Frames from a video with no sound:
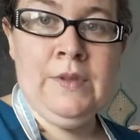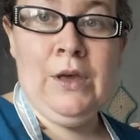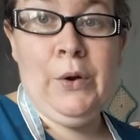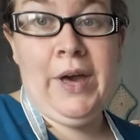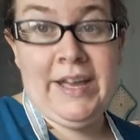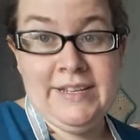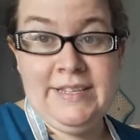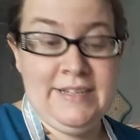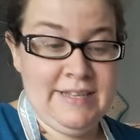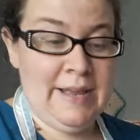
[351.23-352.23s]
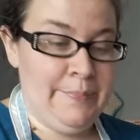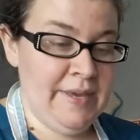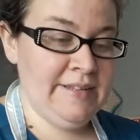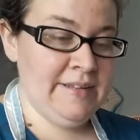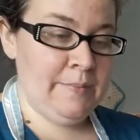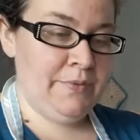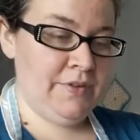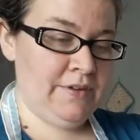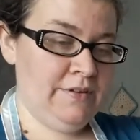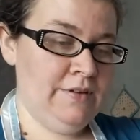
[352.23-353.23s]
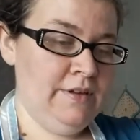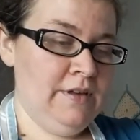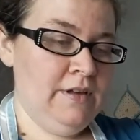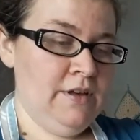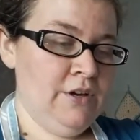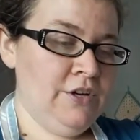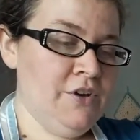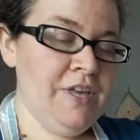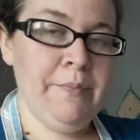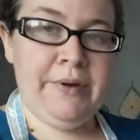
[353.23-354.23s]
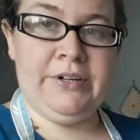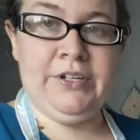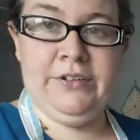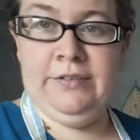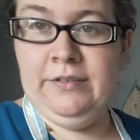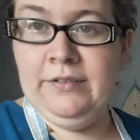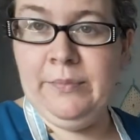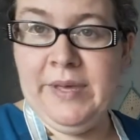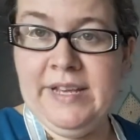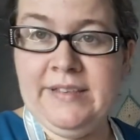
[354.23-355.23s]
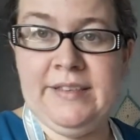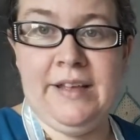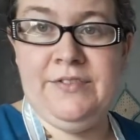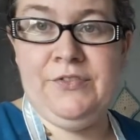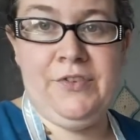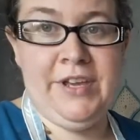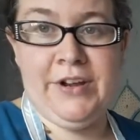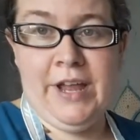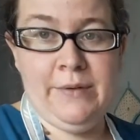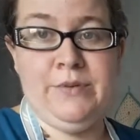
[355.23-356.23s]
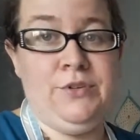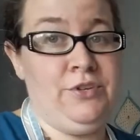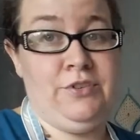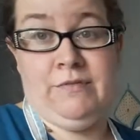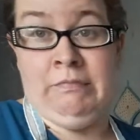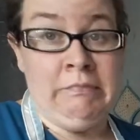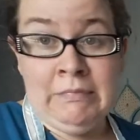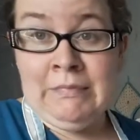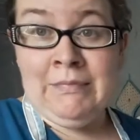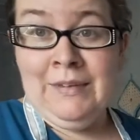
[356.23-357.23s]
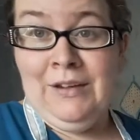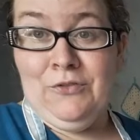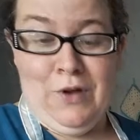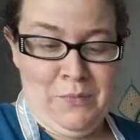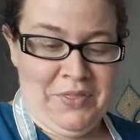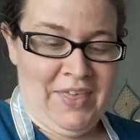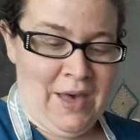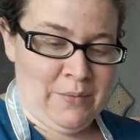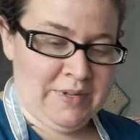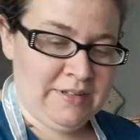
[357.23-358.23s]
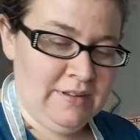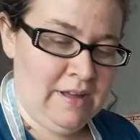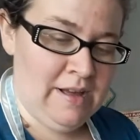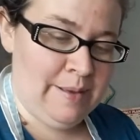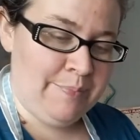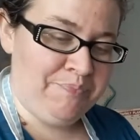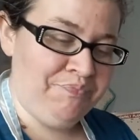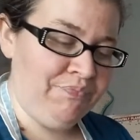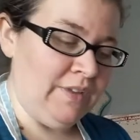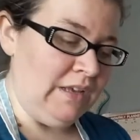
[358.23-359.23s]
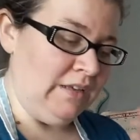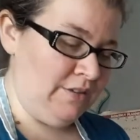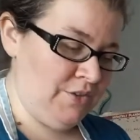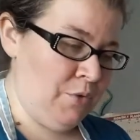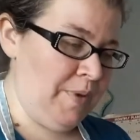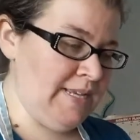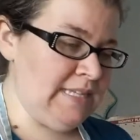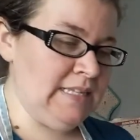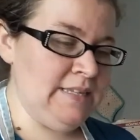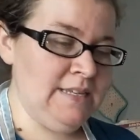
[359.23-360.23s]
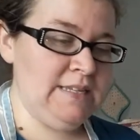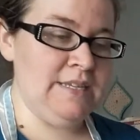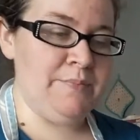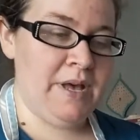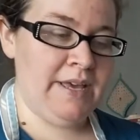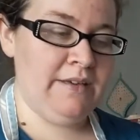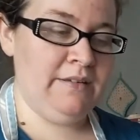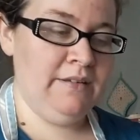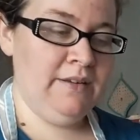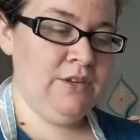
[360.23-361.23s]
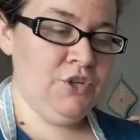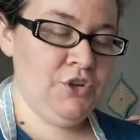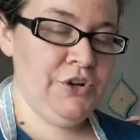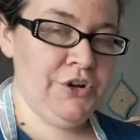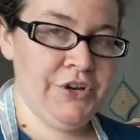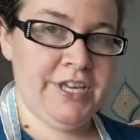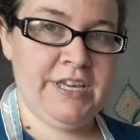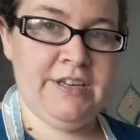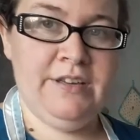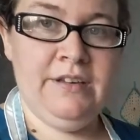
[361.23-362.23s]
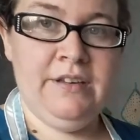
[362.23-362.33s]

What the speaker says: Okay, since I picked up the cookie butter mix, I figured I would just run with that one. So basically this is my sugar cookie